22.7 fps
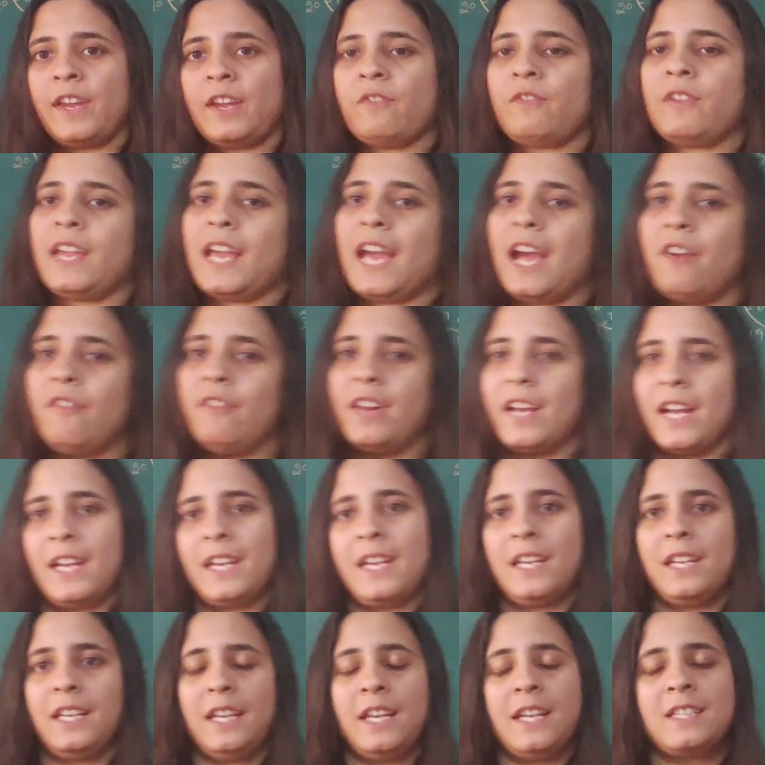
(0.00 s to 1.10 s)
way we have done
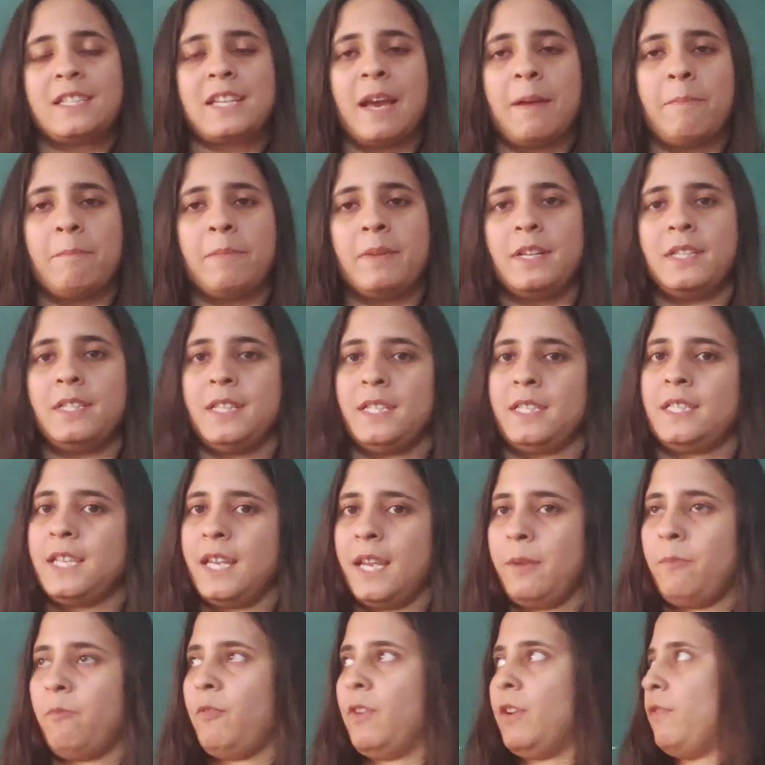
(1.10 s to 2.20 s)
in the examples, the
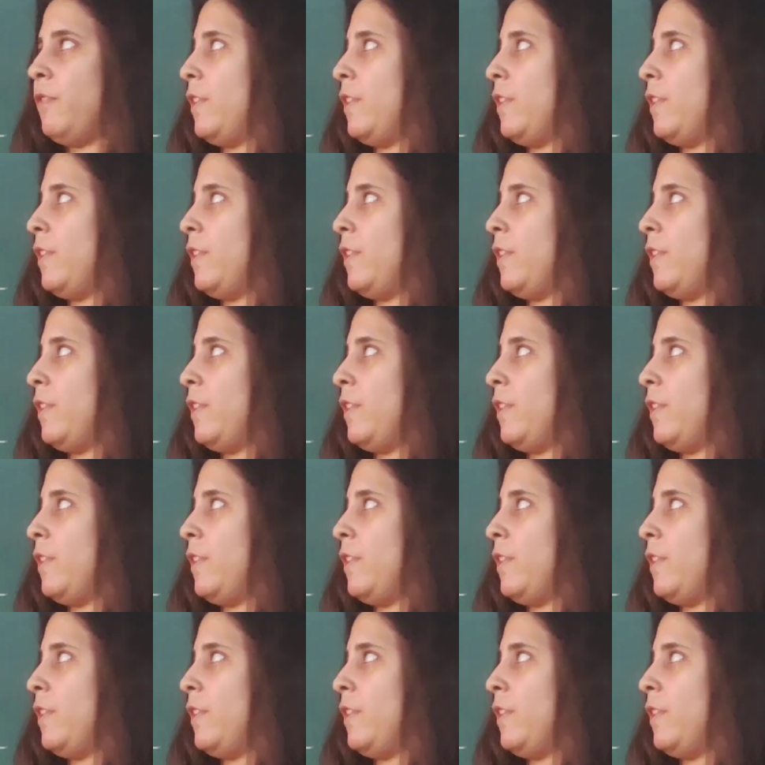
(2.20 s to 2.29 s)
same way